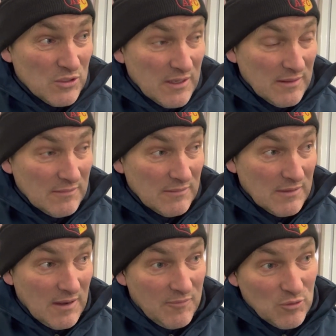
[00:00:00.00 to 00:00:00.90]
He didn't
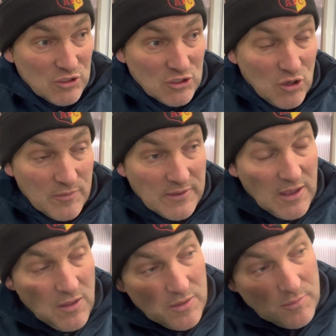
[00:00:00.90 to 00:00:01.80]
have much time to get
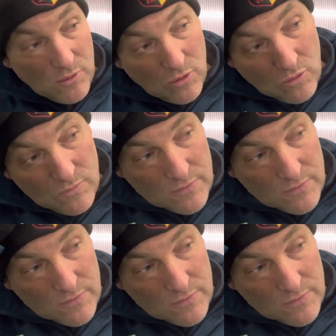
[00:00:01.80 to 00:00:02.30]
on the ball.